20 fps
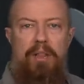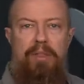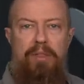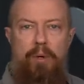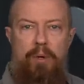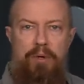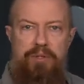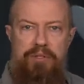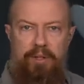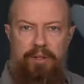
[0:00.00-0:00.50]

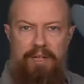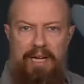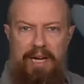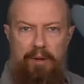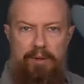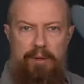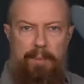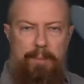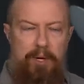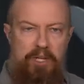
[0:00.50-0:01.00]
Those
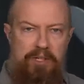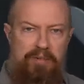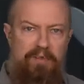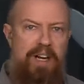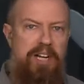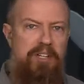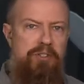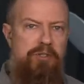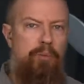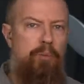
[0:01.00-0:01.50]
allow the much
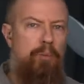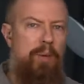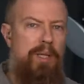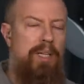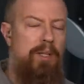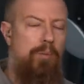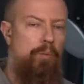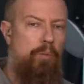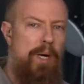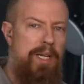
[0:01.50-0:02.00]
faster
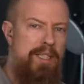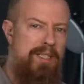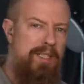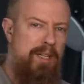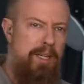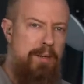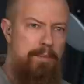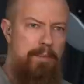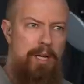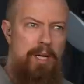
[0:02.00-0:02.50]
read and write
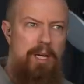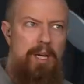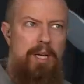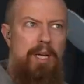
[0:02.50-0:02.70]
time.